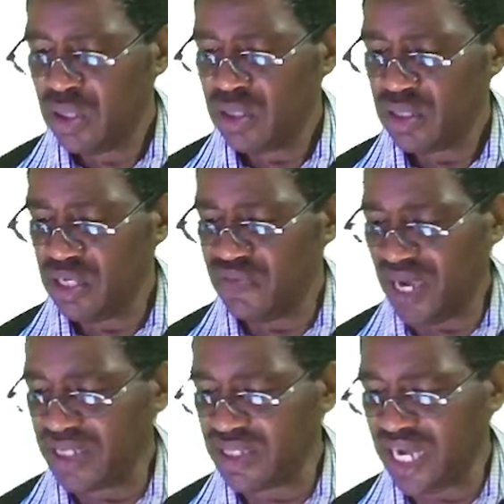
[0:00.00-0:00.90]
Divide
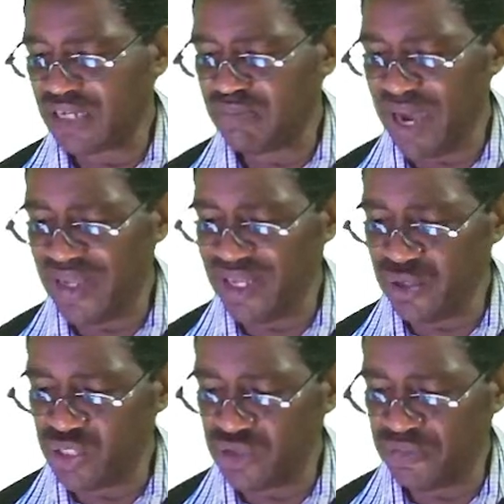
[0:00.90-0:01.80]
that by the
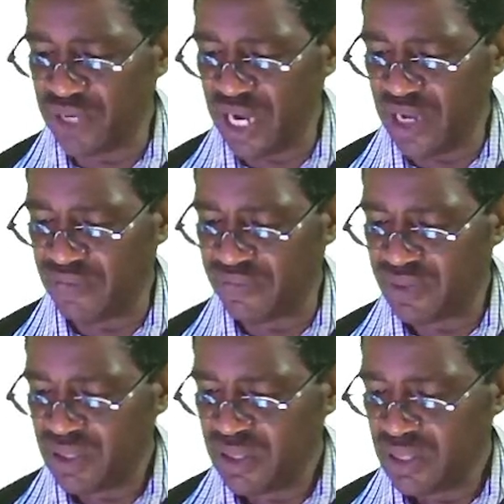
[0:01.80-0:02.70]
useful life.
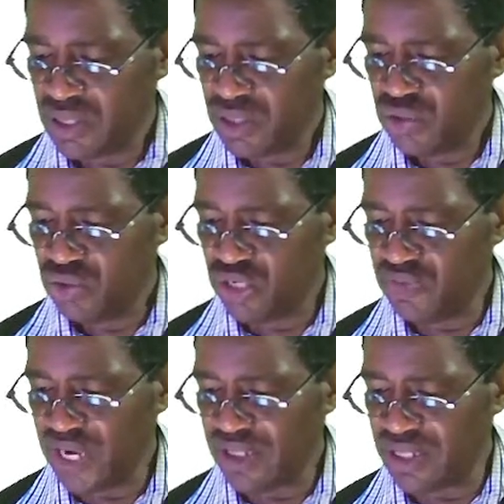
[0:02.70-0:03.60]
You
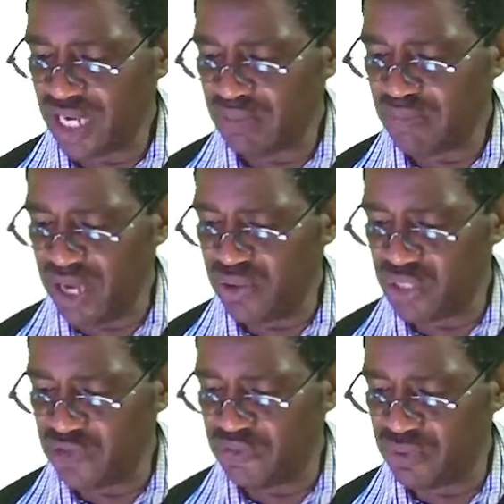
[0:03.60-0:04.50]
divide that by
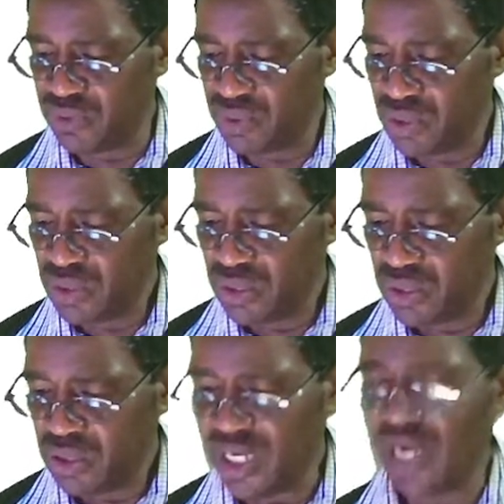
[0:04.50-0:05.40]
useful
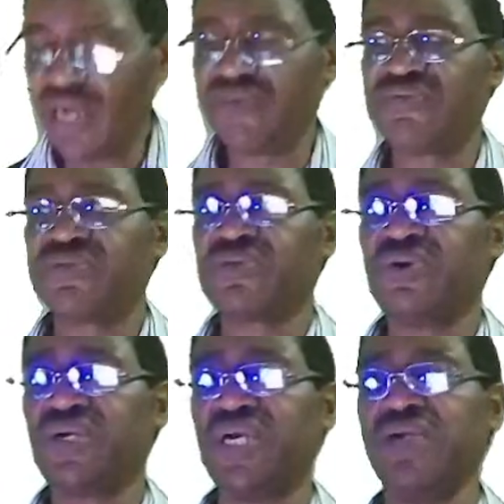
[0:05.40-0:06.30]
life.
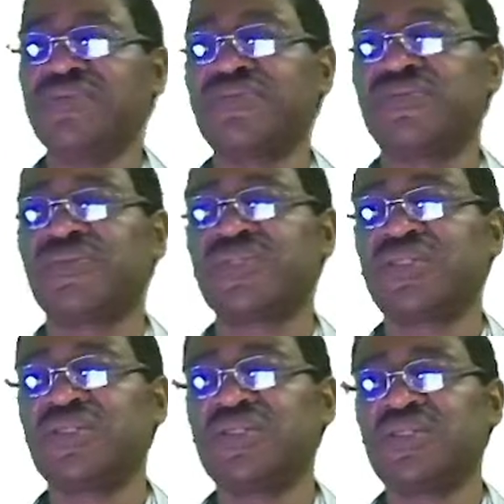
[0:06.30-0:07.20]
Okay?
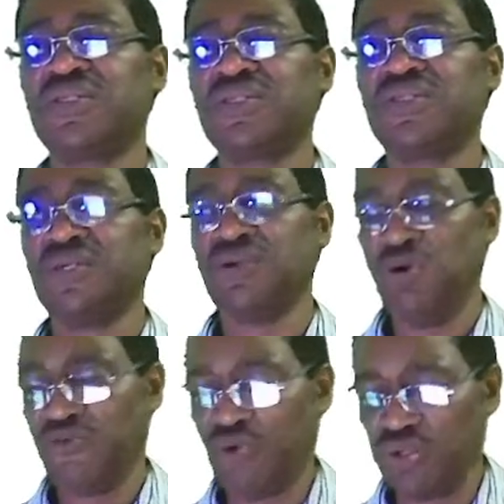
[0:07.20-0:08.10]

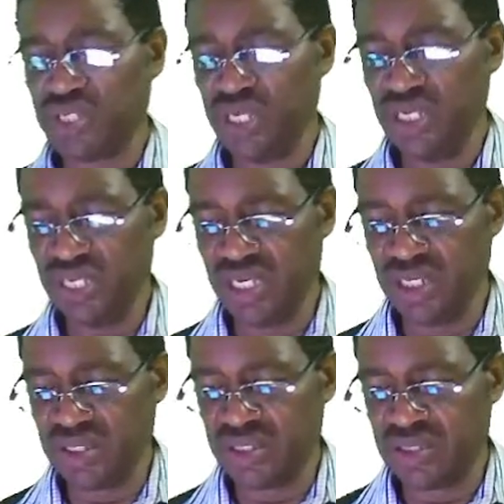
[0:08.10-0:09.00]
Of course, in
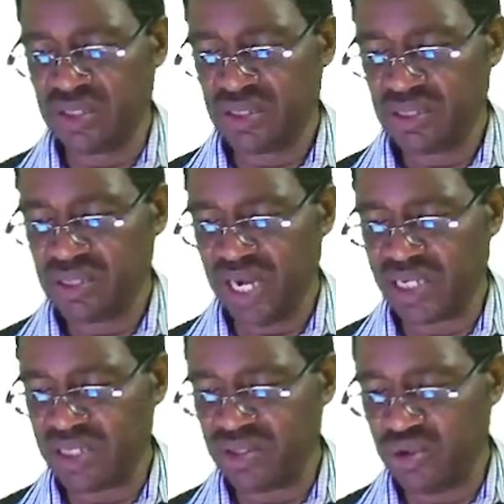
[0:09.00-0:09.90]
years. That
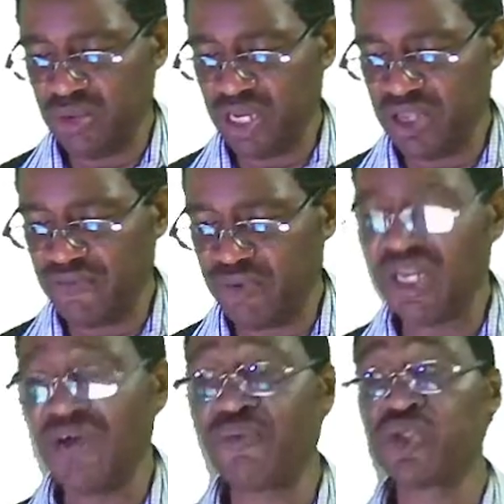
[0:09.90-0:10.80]
is normally the formula
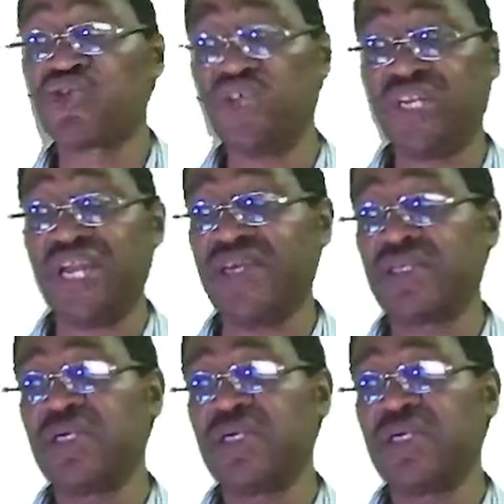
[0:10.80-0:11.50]
for straight line.